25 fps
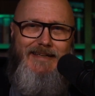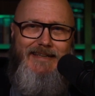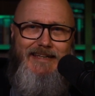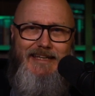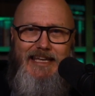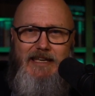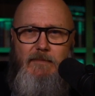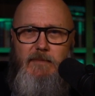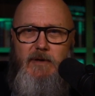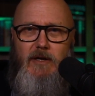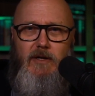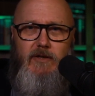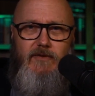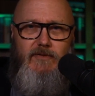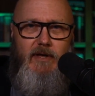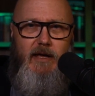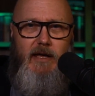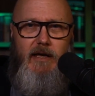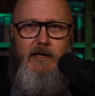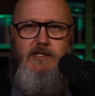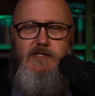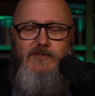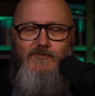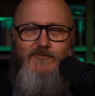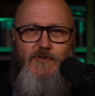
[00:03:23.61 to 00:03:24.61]
email,
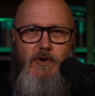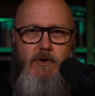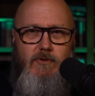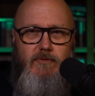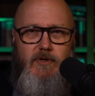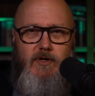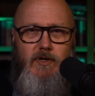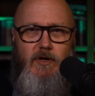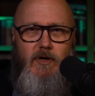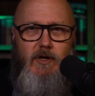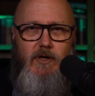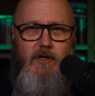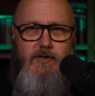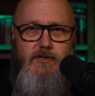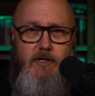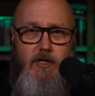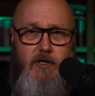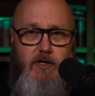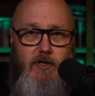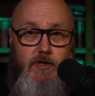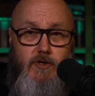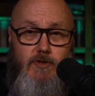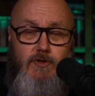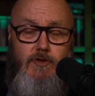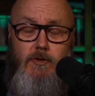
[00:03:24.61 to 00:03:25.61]
text, phone calls,
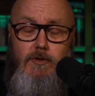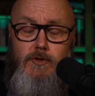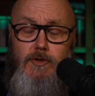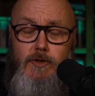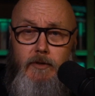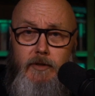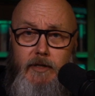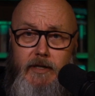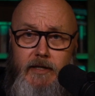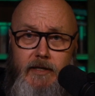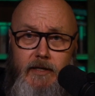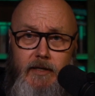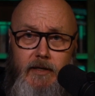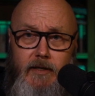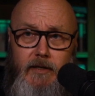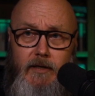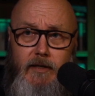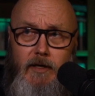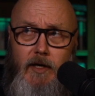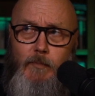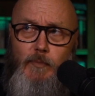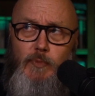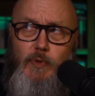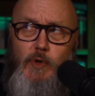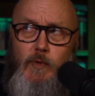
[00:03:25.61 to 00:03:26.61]
socially
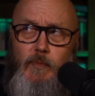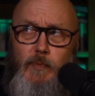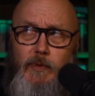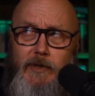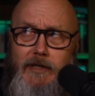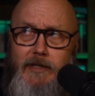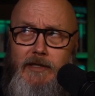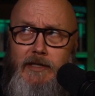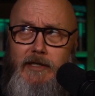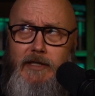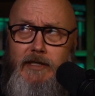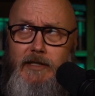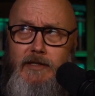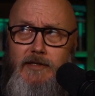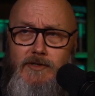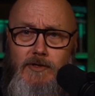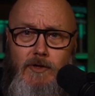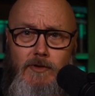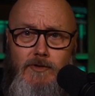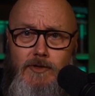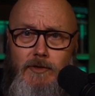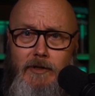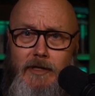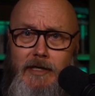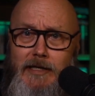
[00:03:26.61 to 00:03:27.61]
appropriately,
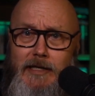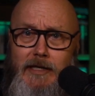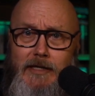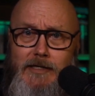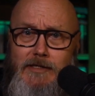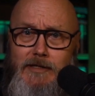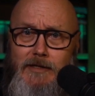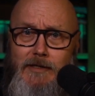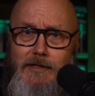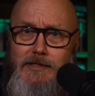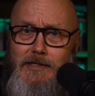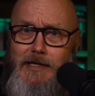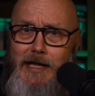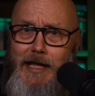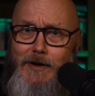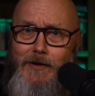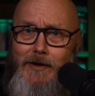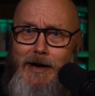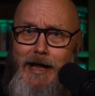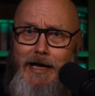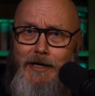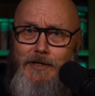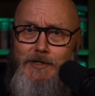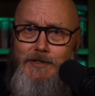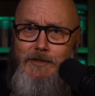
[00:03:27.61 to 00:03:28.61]
socially distanced
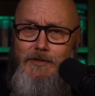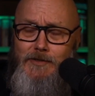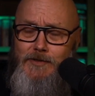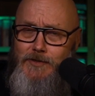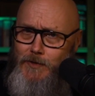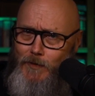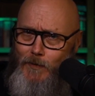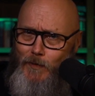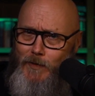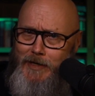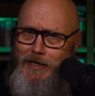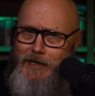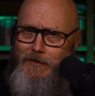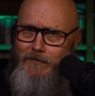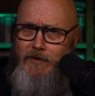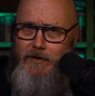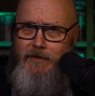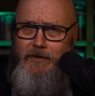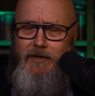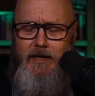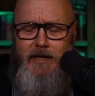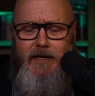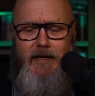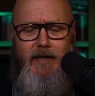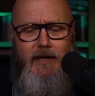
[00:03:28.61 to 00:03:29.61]
interactions, whatever,